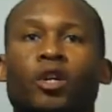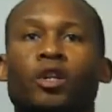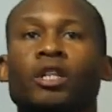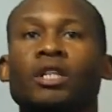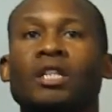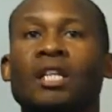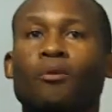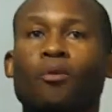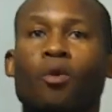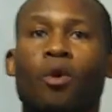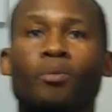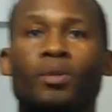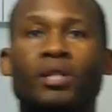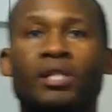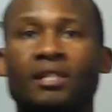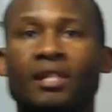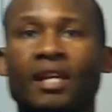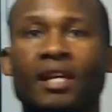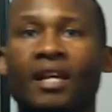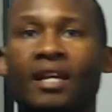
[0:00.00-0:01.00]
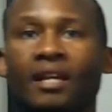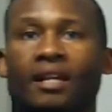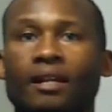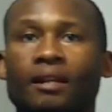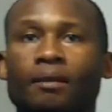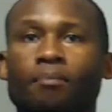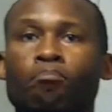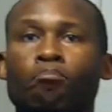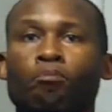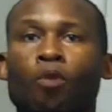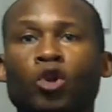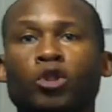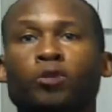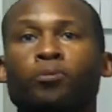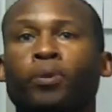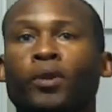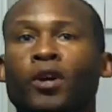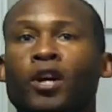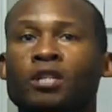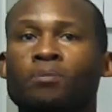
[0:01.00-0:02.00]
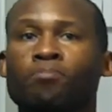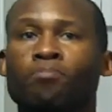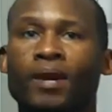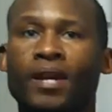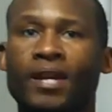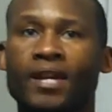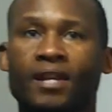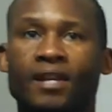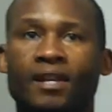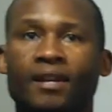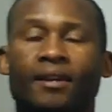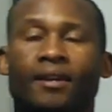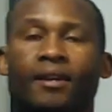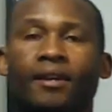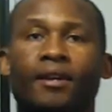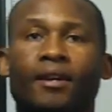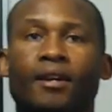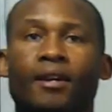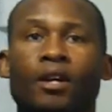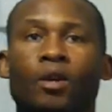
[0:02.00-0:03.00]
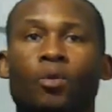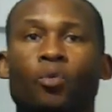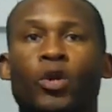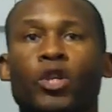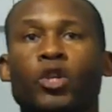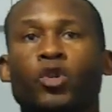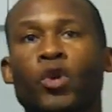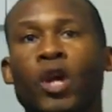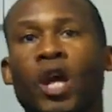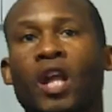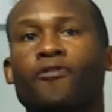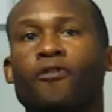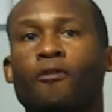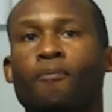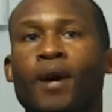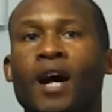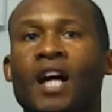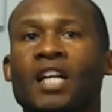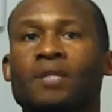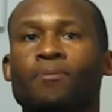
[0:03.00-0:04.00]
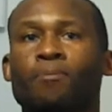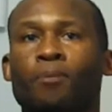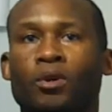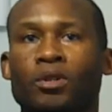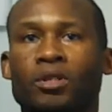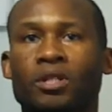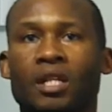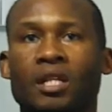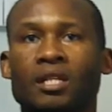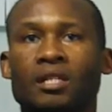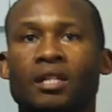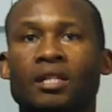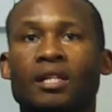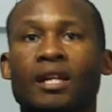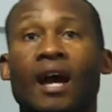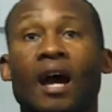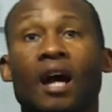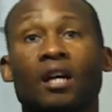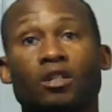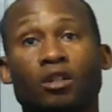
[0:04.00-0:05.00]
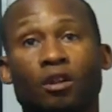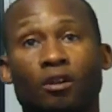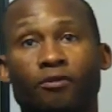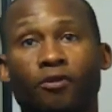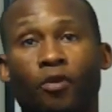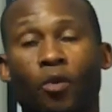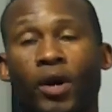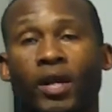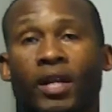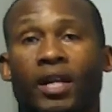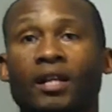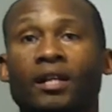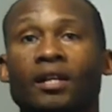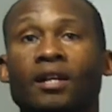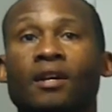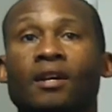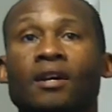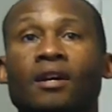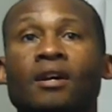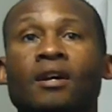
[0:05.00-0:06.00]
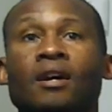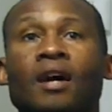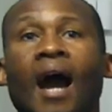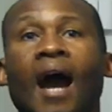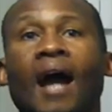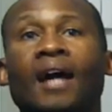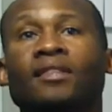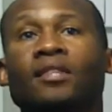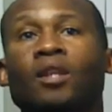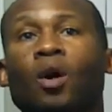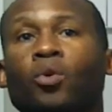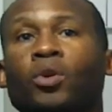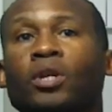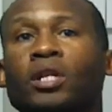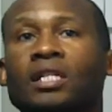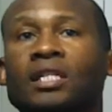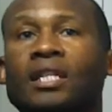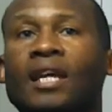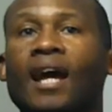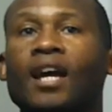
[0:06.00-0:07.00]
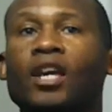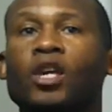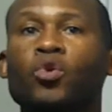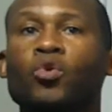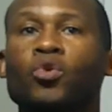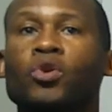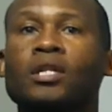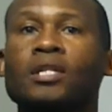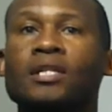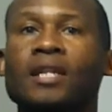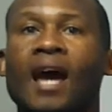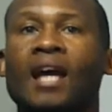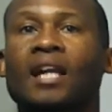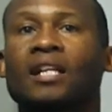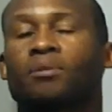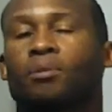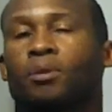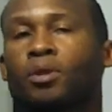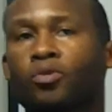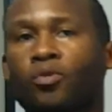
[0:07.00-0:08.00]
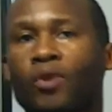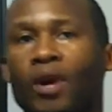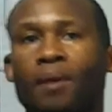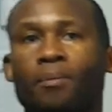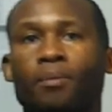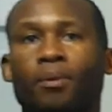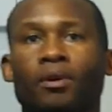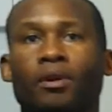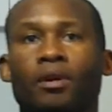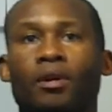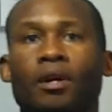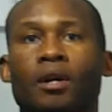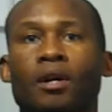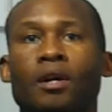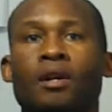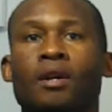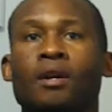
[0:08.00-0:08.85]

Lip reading: I show you the number one mistake most players make when training for basketball season and how to avoid it, I noticed that you are not a subscriber.